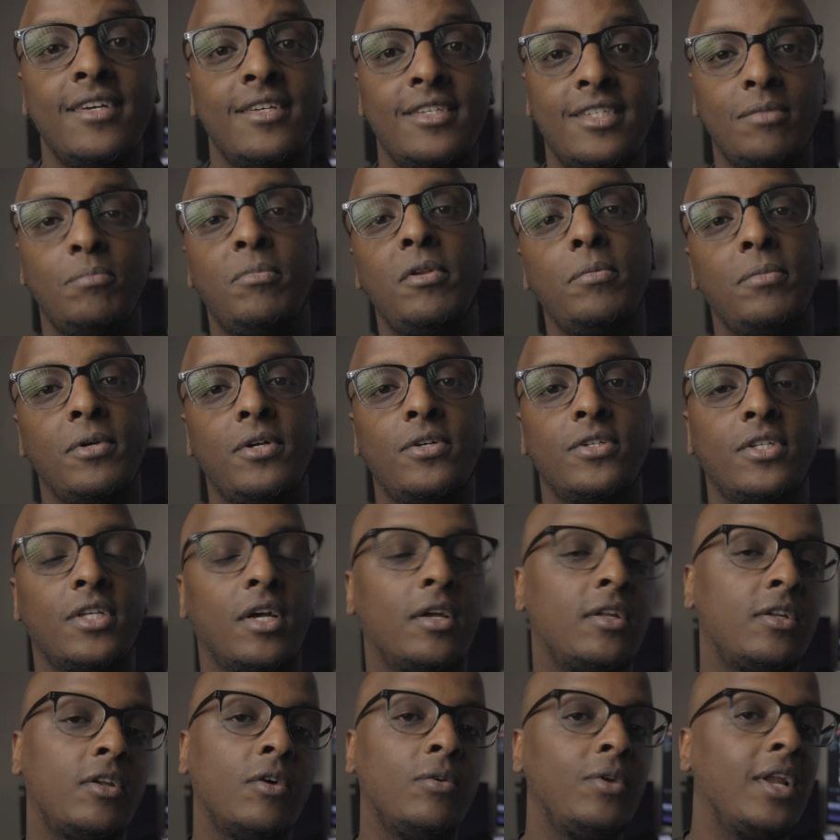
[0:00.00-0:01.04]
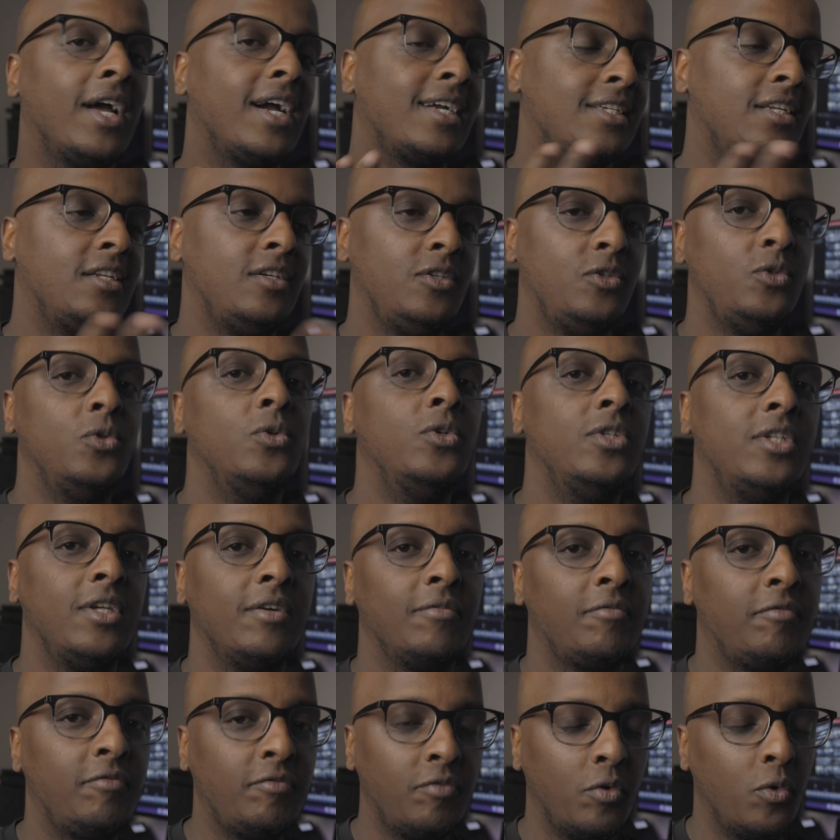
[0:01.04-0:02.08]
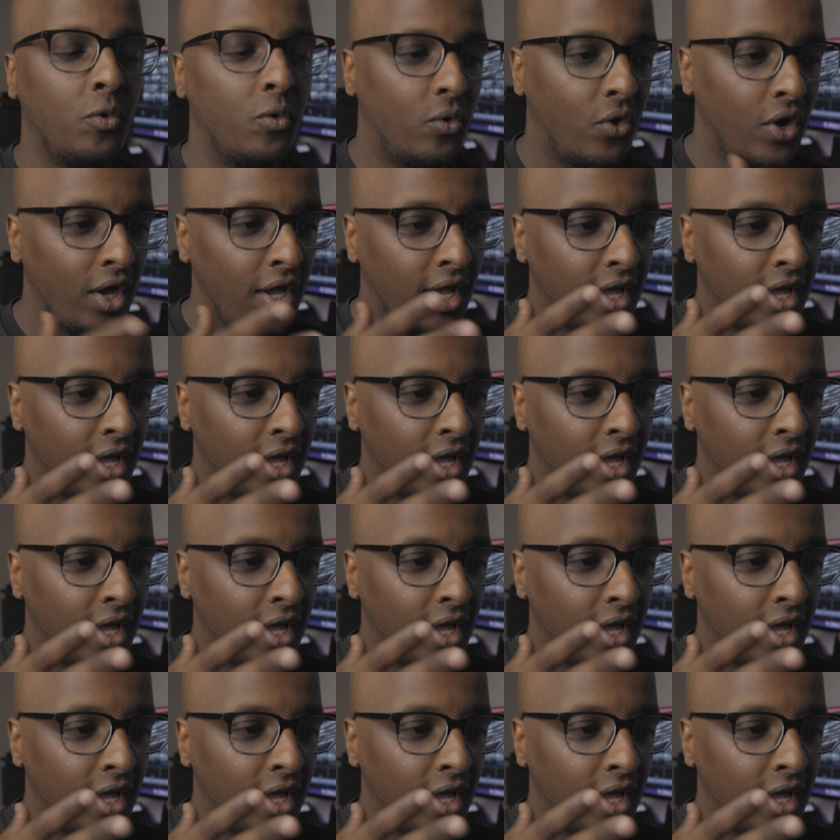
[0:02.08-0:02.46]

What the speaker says: simply because I don't actually use it for